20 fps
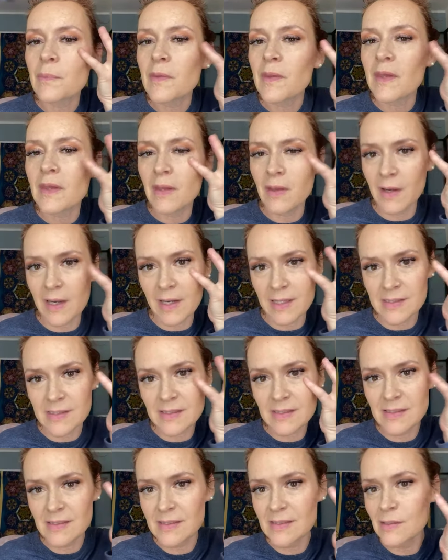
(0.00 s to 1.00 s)
Thank you guys.
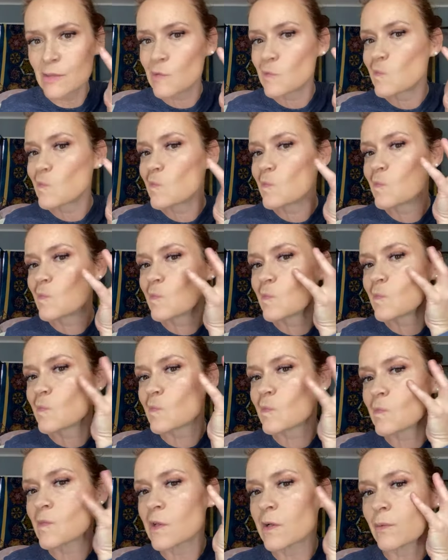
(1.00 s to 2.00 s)

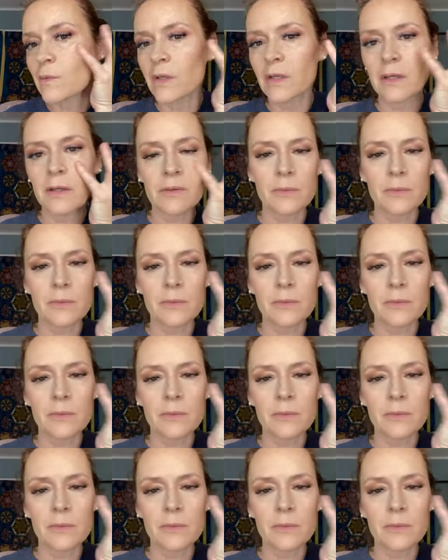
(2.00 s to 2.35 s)
There we go.